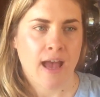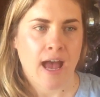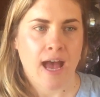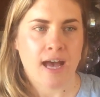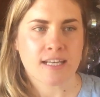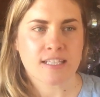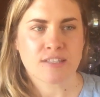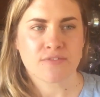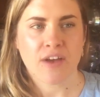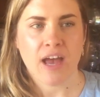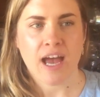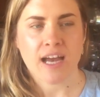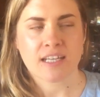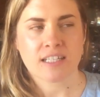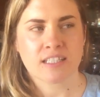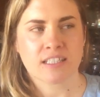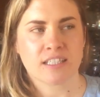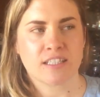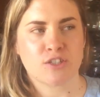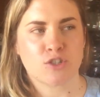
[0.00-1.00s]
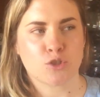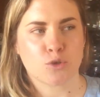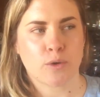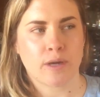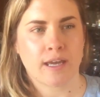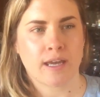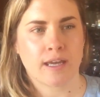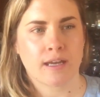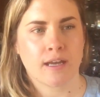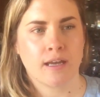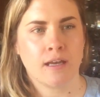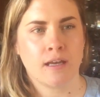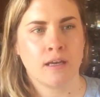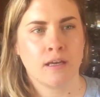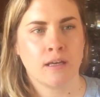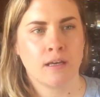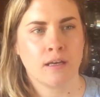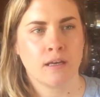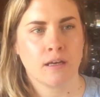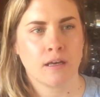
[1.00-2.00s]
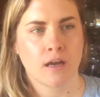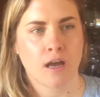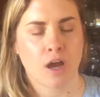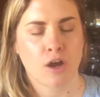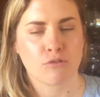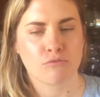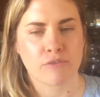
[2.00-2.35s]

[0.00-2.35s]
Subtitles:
As for actually doing a